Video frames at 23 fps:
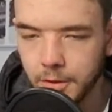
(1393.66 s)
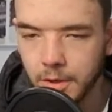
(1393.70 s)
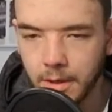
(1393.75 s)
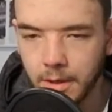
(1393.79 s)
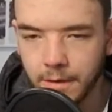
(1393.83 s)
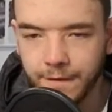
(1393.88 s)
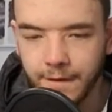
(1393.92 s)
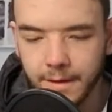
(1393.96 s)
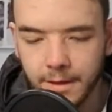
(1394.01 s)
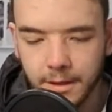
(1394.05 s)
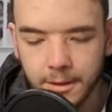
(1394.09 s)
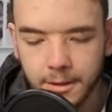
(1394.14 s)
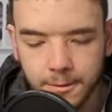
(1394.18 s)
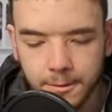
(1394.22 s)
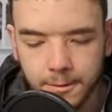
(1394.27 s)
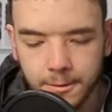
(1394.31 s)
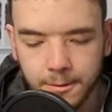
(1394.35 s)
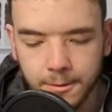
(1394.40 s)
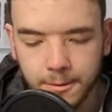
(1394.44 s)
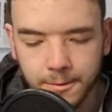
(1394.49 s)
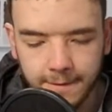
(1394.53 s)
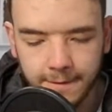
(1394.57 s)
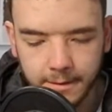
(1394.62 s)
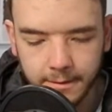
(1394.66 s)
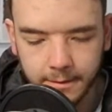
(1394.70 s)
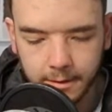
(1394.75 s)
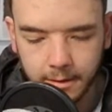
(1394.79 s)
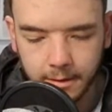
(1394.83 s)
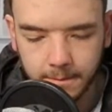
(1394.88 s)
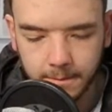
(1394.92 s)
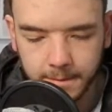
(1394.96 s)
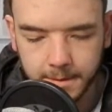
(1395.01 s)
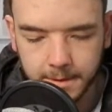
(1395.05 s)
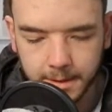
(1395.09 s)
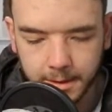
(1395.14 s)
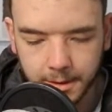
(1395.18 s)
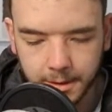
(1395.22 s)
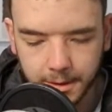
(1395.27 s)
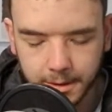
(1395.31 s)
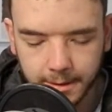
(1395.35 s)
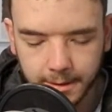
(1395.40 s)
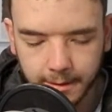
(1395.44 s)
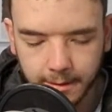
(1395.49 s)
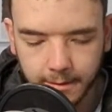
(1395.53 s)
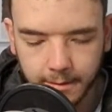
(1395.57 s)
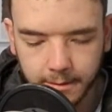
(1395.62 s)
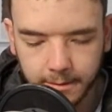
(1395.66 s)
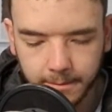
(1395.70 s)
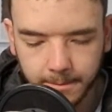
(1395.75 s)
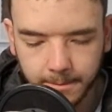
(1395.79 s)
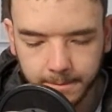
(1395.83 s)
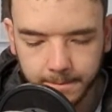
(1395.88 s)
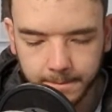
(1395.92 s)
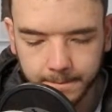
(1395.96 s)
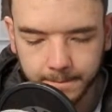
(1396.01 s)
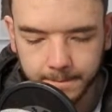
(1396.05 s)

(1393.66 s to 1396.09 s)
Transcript: Trying to think who's left in the competition now.